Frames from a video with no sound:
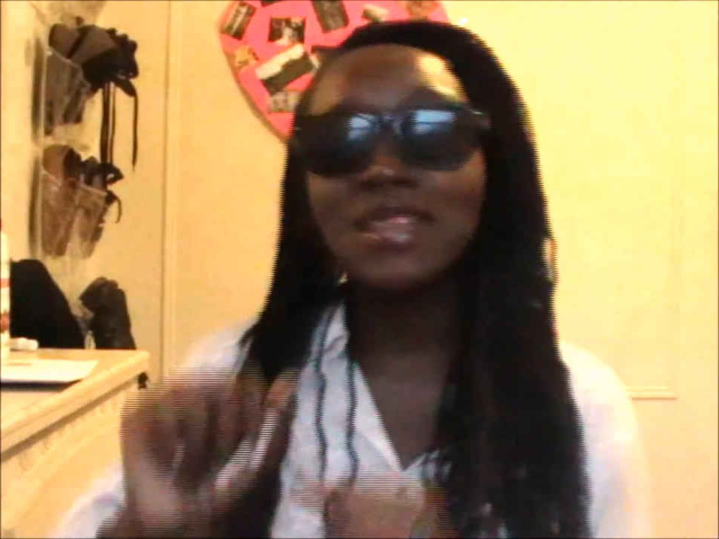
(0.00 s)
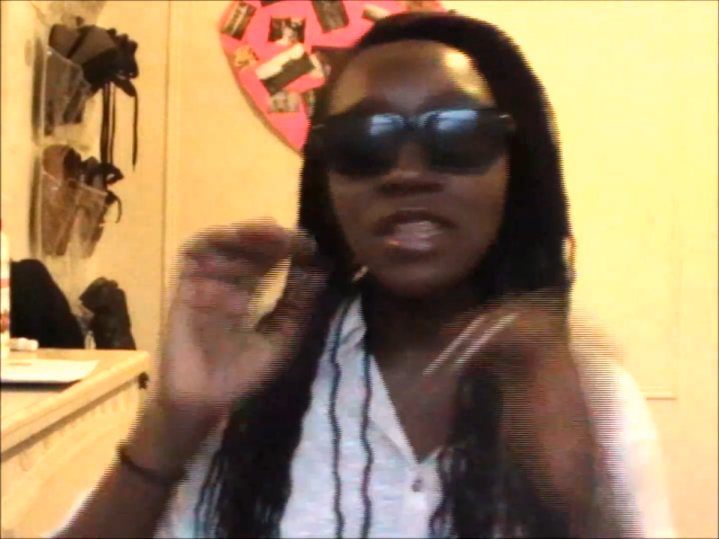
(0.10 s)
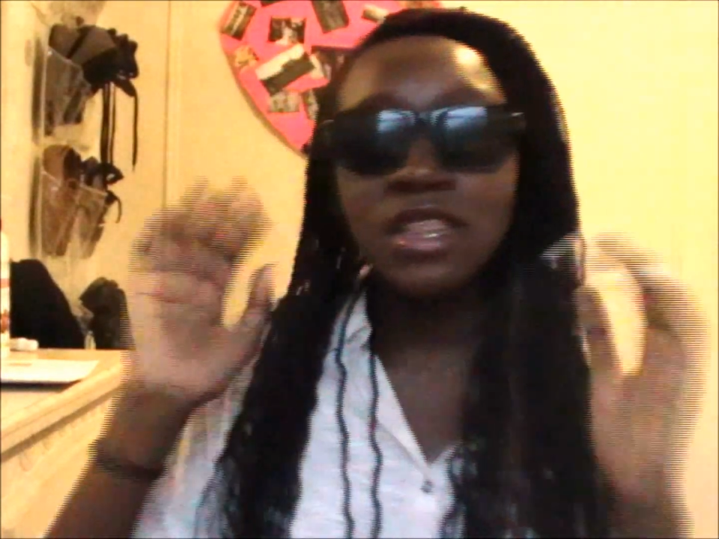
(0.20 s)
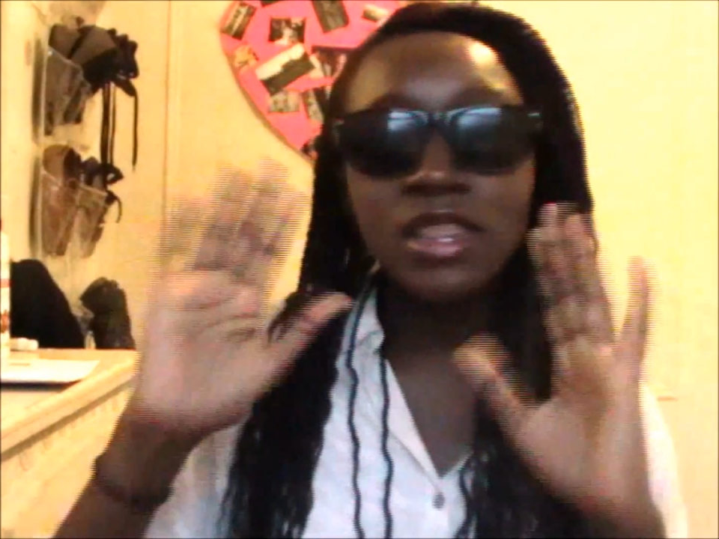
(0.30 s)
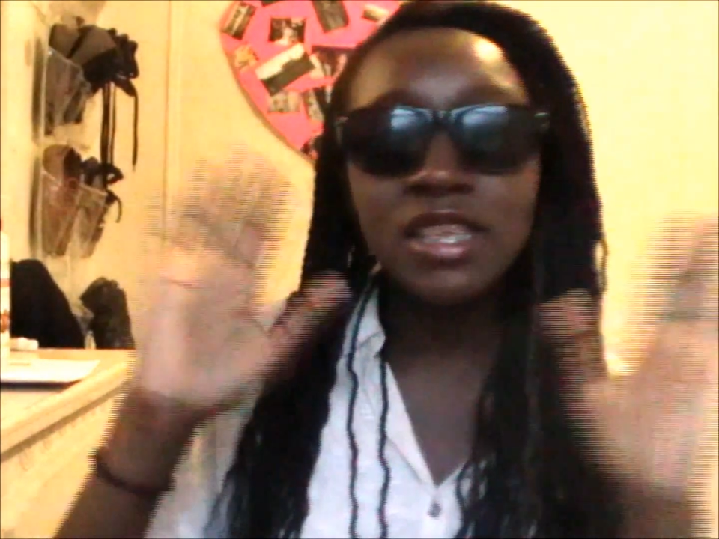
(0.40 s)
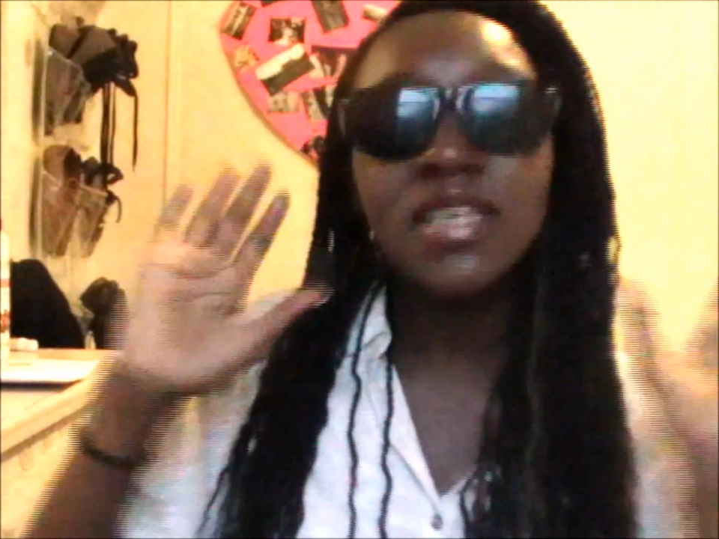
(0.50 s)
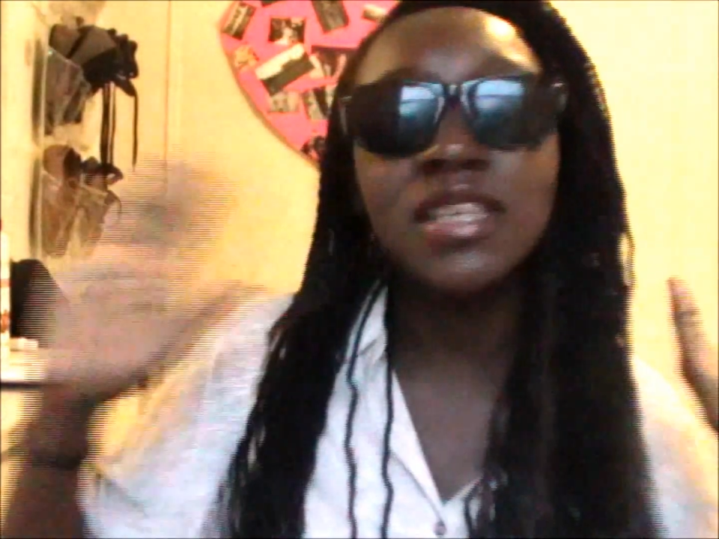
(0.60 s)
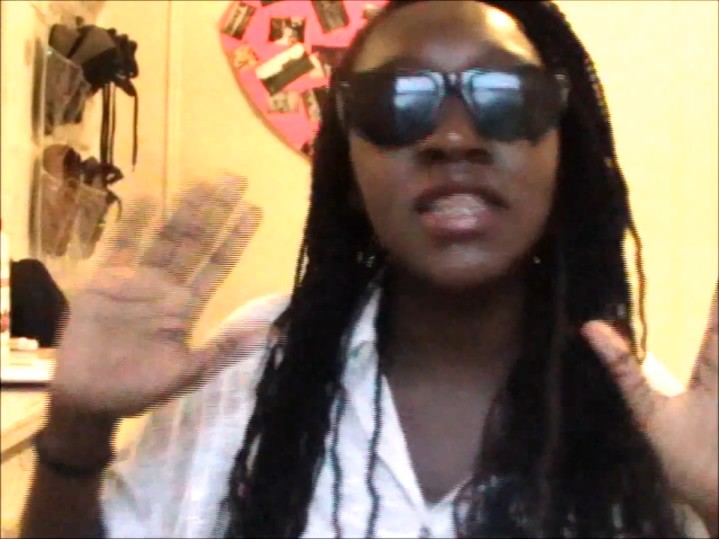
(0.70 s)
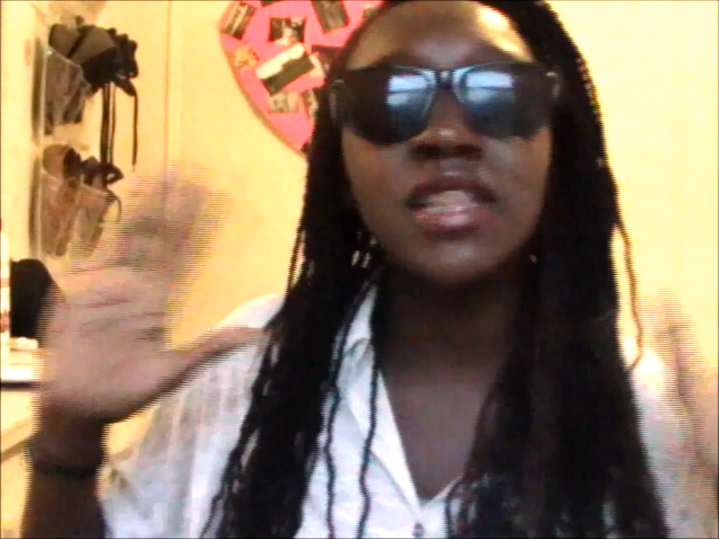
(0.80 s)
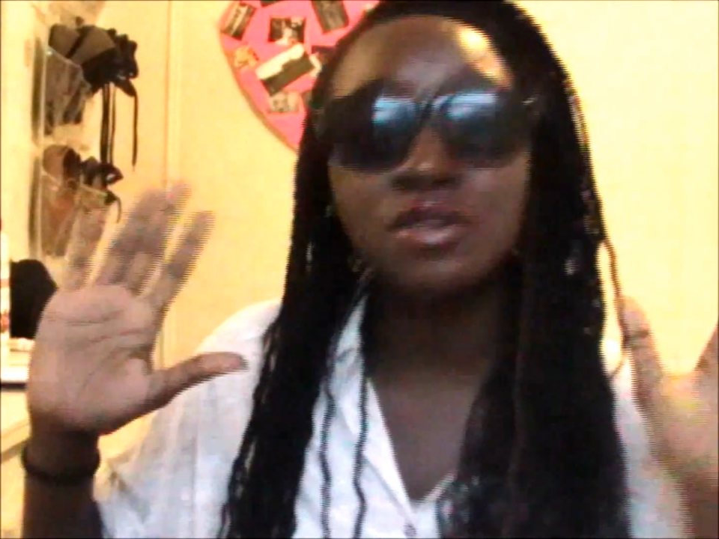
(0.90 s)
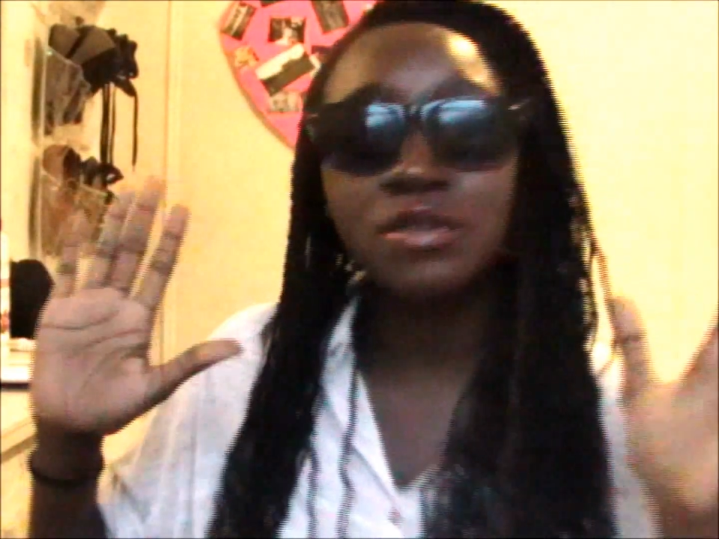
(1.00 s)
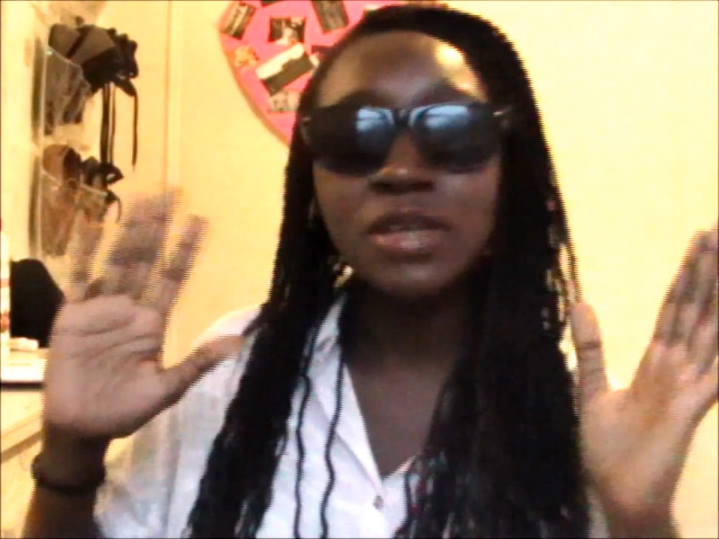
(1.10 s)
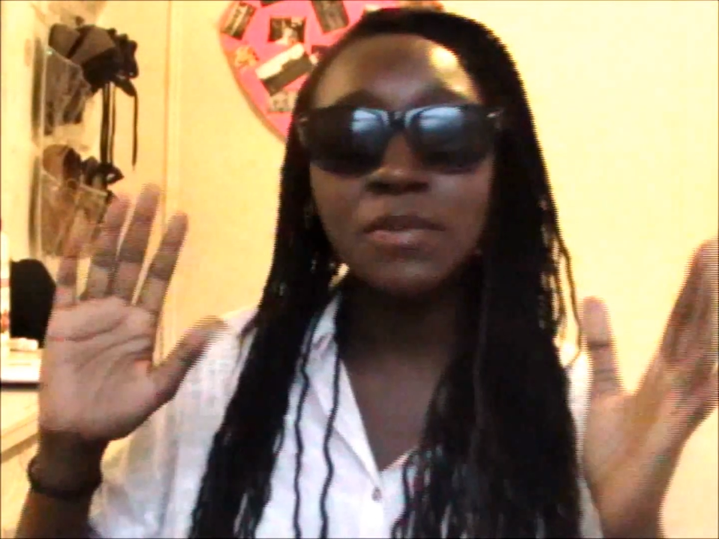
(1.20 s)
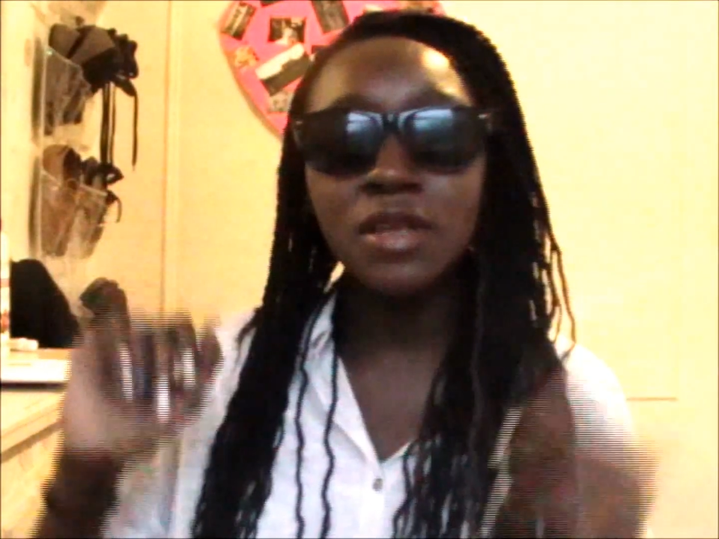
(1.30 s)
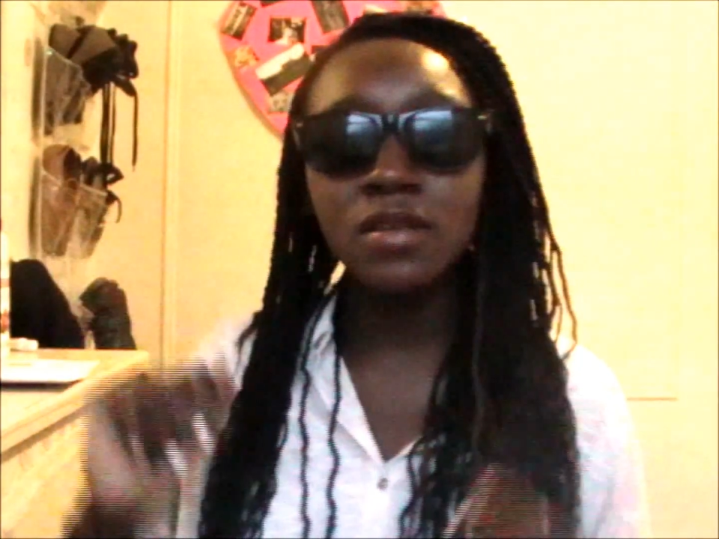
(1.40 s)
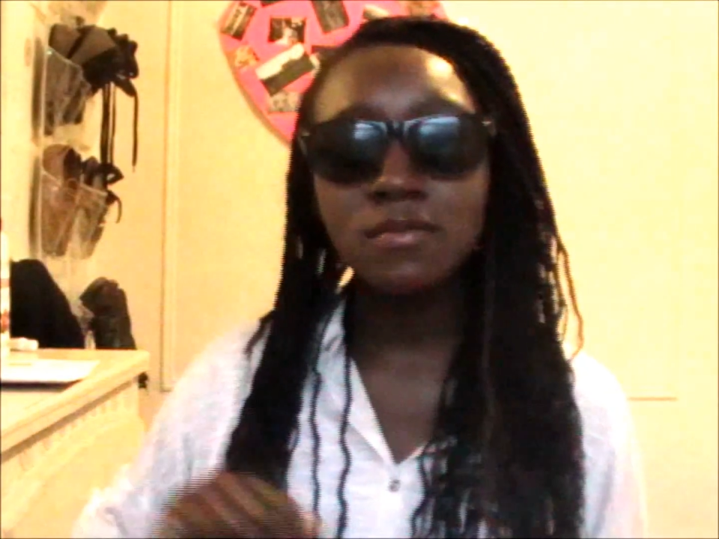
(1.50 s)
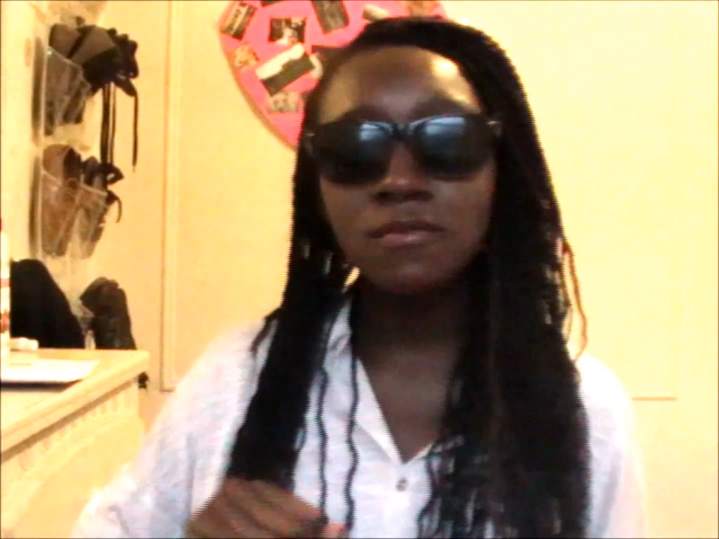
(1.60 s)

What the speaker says: this is literally me.